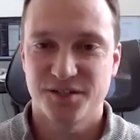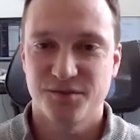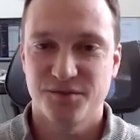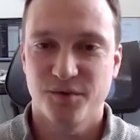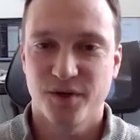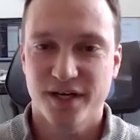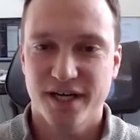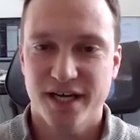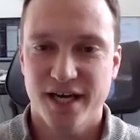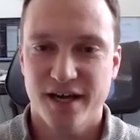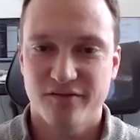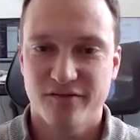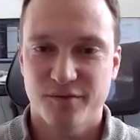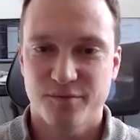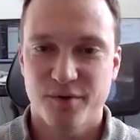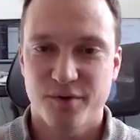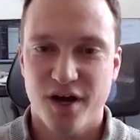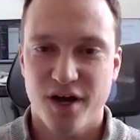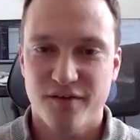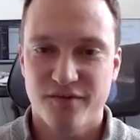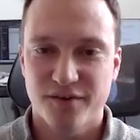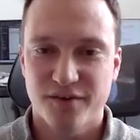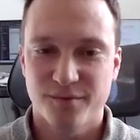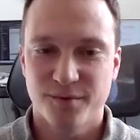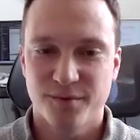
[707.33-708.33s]
You want to have a
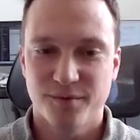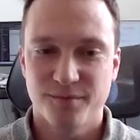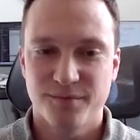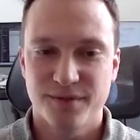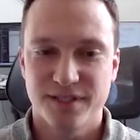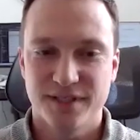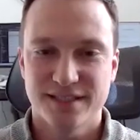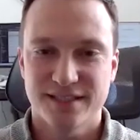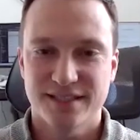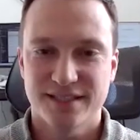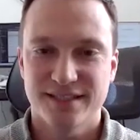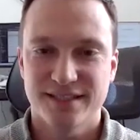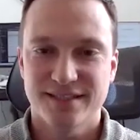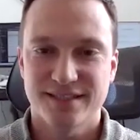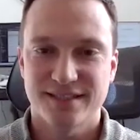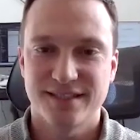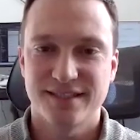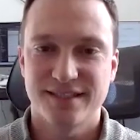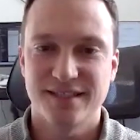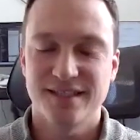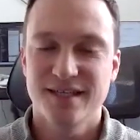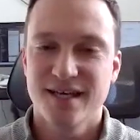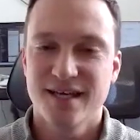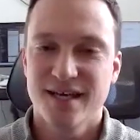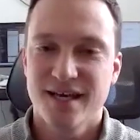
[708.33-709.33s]
profitable business,
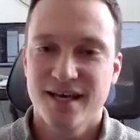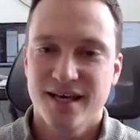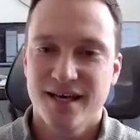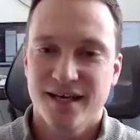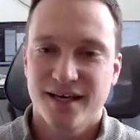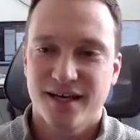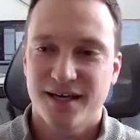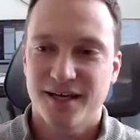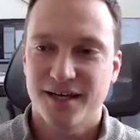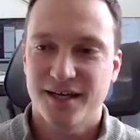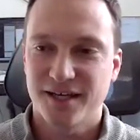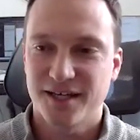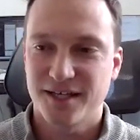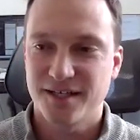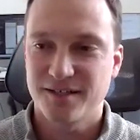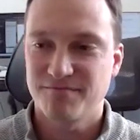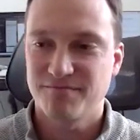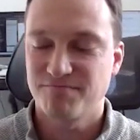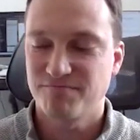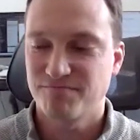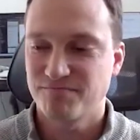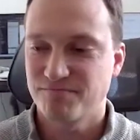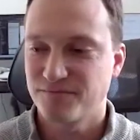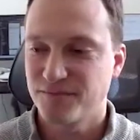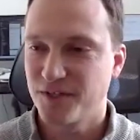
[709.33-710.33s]
and
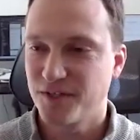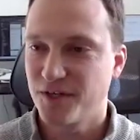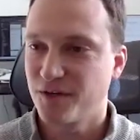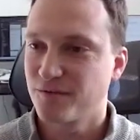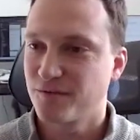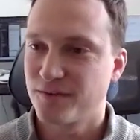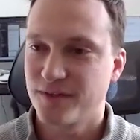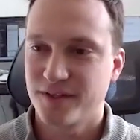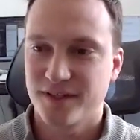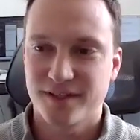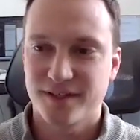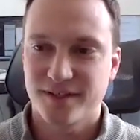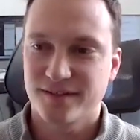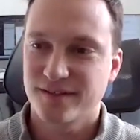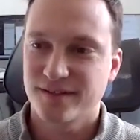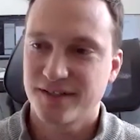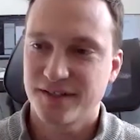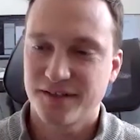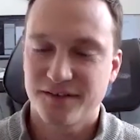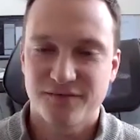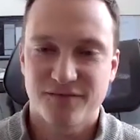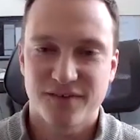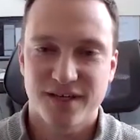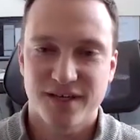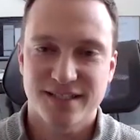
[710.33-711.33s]
um, you know the
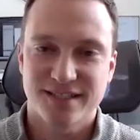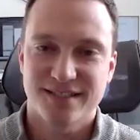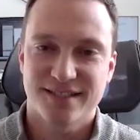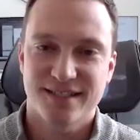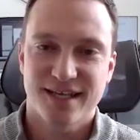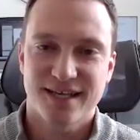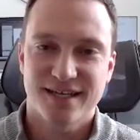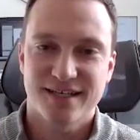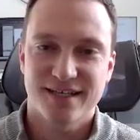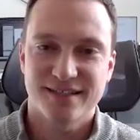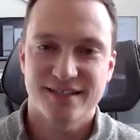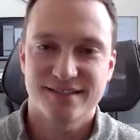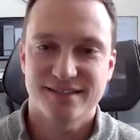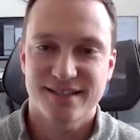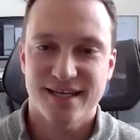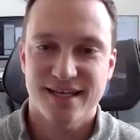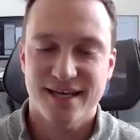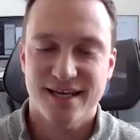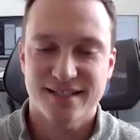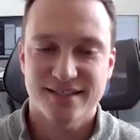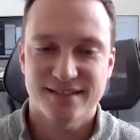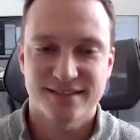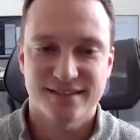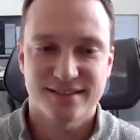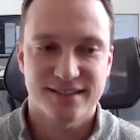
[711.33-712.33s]
the effect of that is
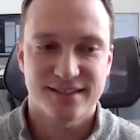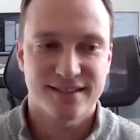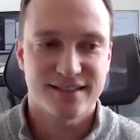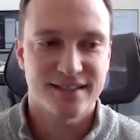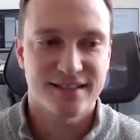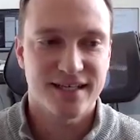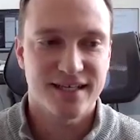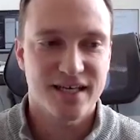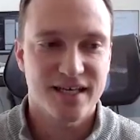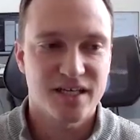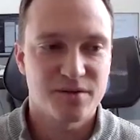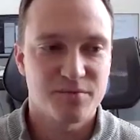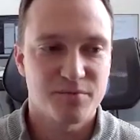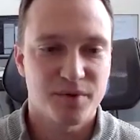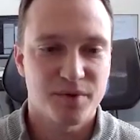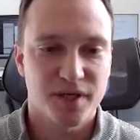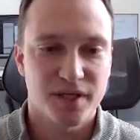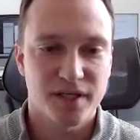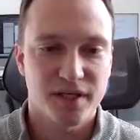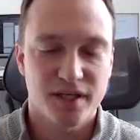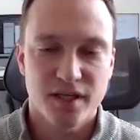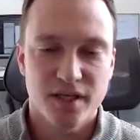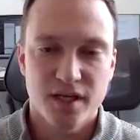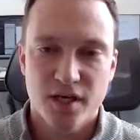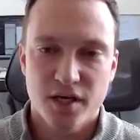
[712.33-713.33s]
taxes at the end.
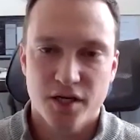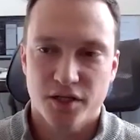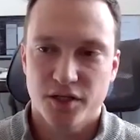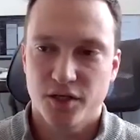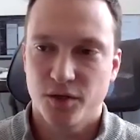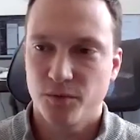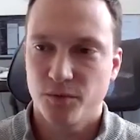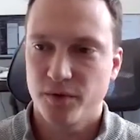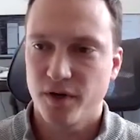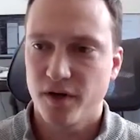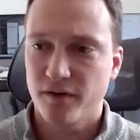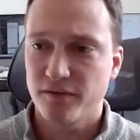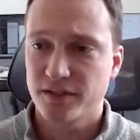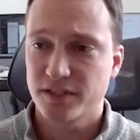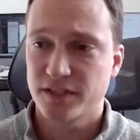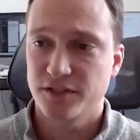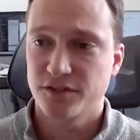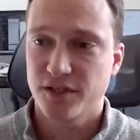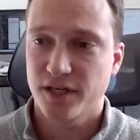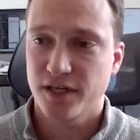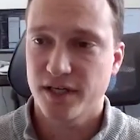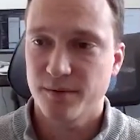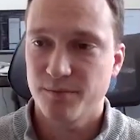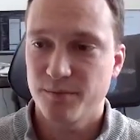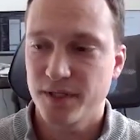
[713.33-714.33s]
But you know we obviously
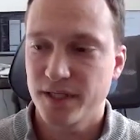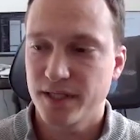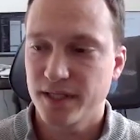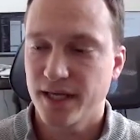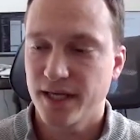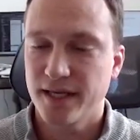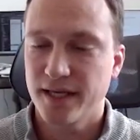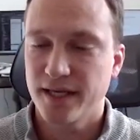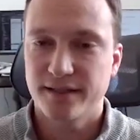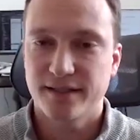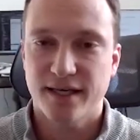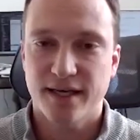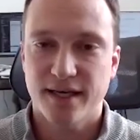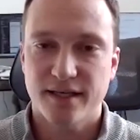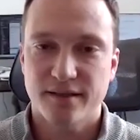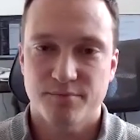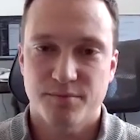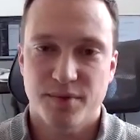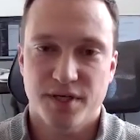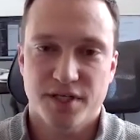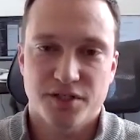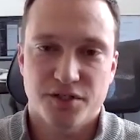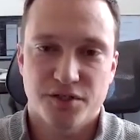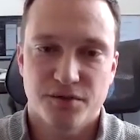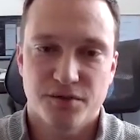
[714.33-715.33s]
yeah. try and mitigate that
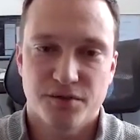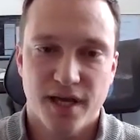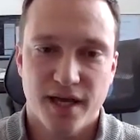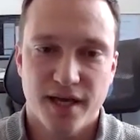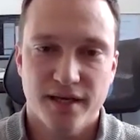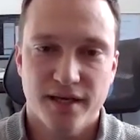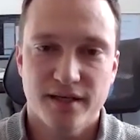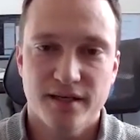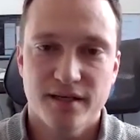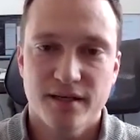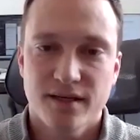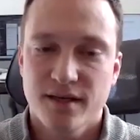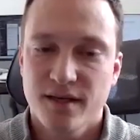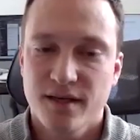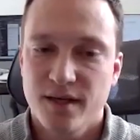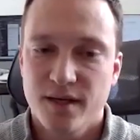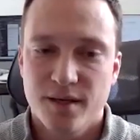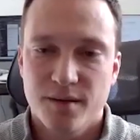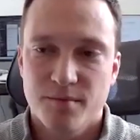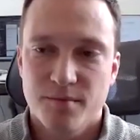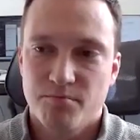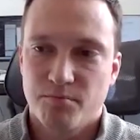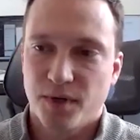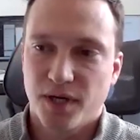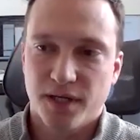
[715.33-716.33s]
best you can.
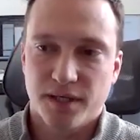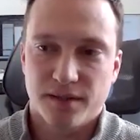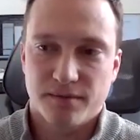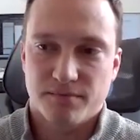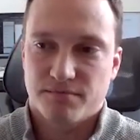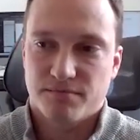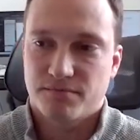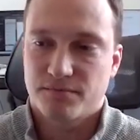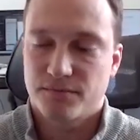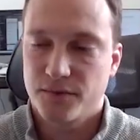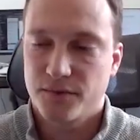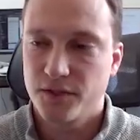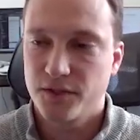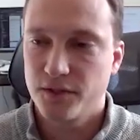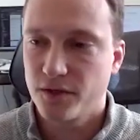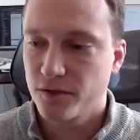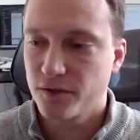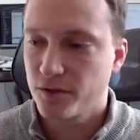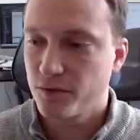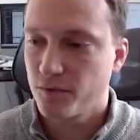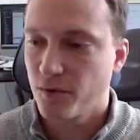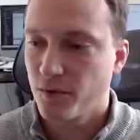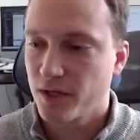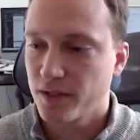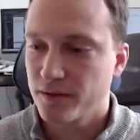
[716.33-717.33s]
But you know
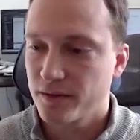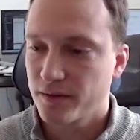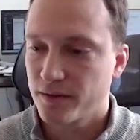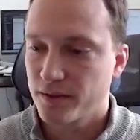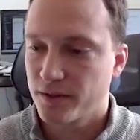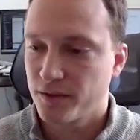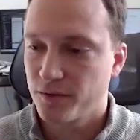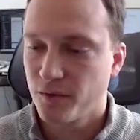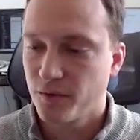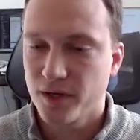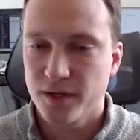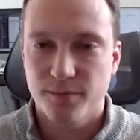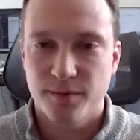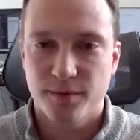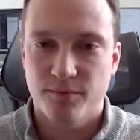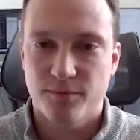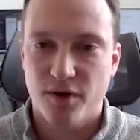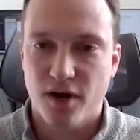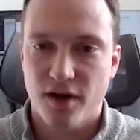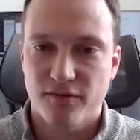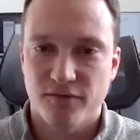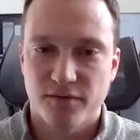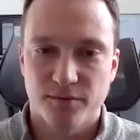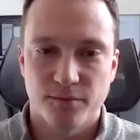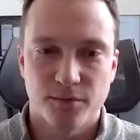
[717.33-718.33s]
you want you want to be
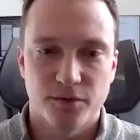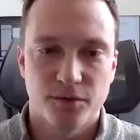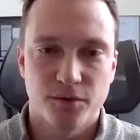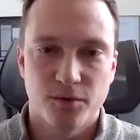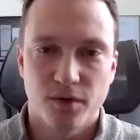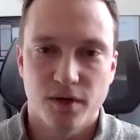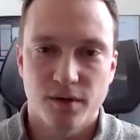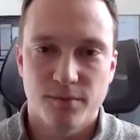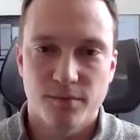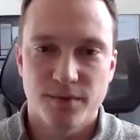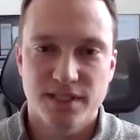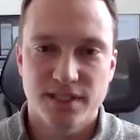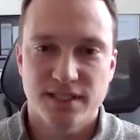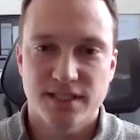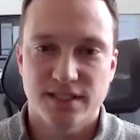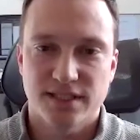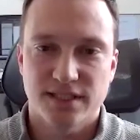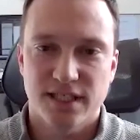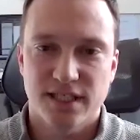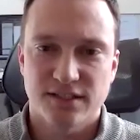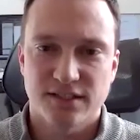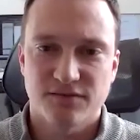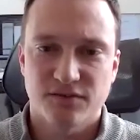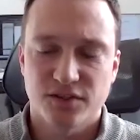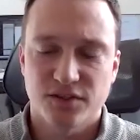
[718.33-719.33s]
profitable. You want to be
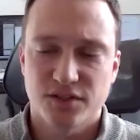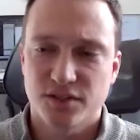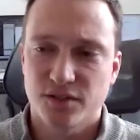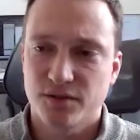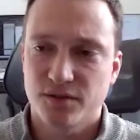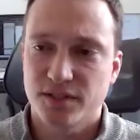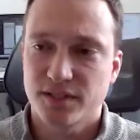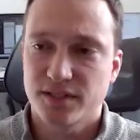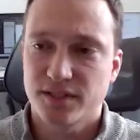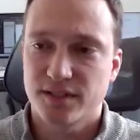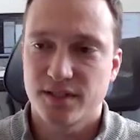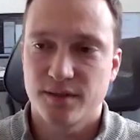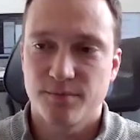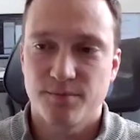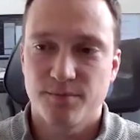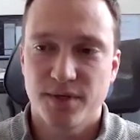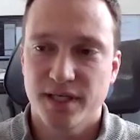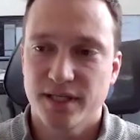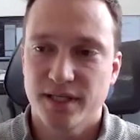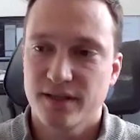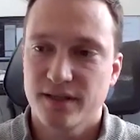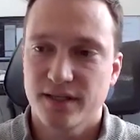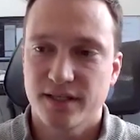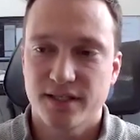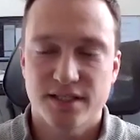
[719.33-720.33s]
successful. So it's the
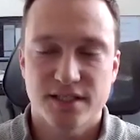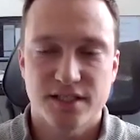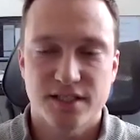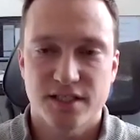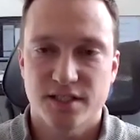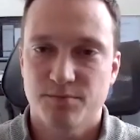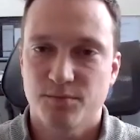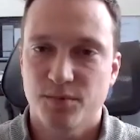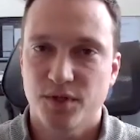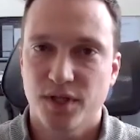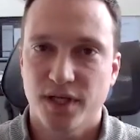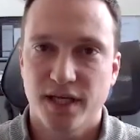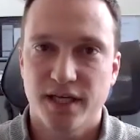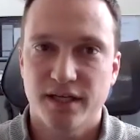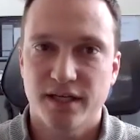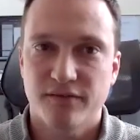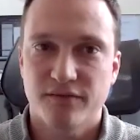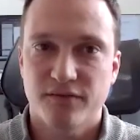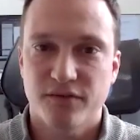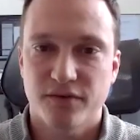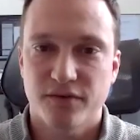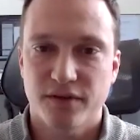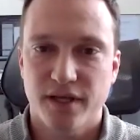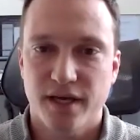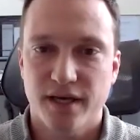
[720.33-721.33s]
big thing is just planning
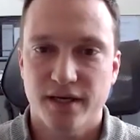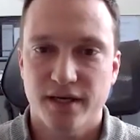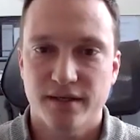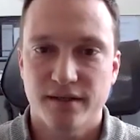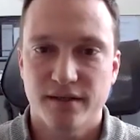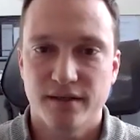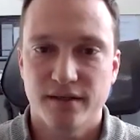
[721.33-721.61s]
for that.